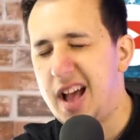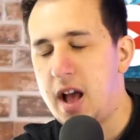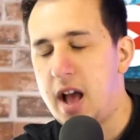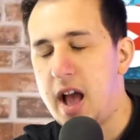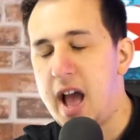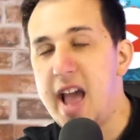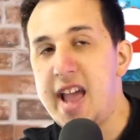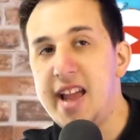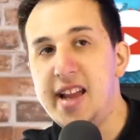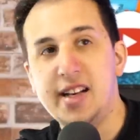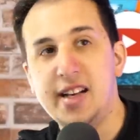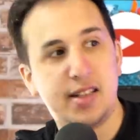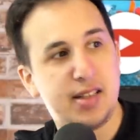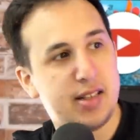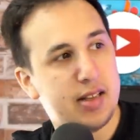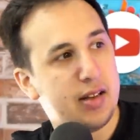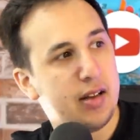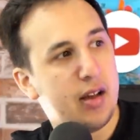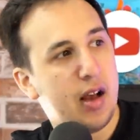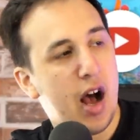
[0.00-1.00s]

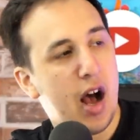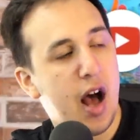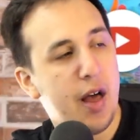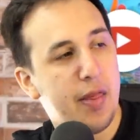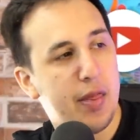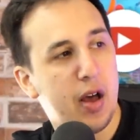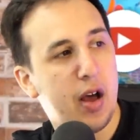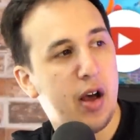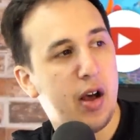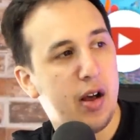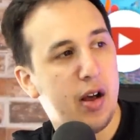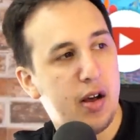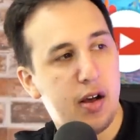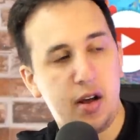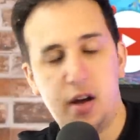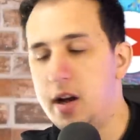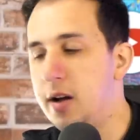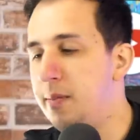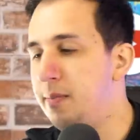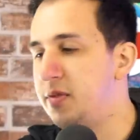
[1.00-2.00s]
8 other
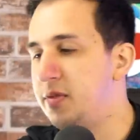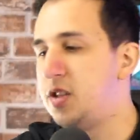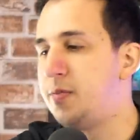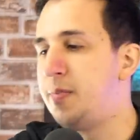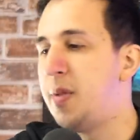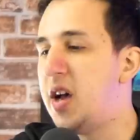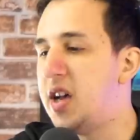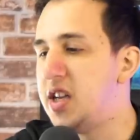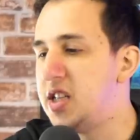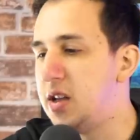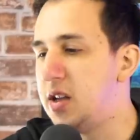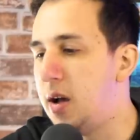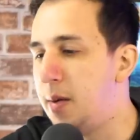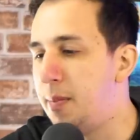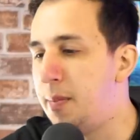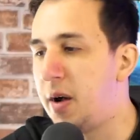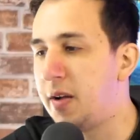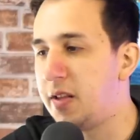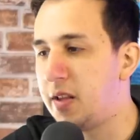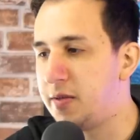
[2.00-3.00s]
Spurs,
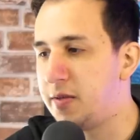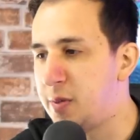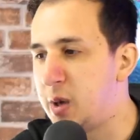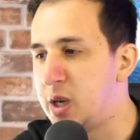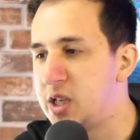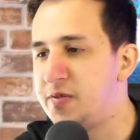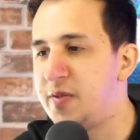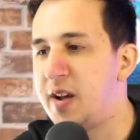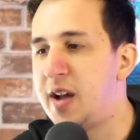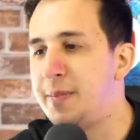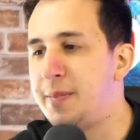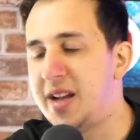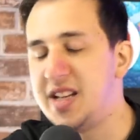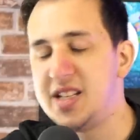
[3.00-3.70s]
among the Spurs fan base,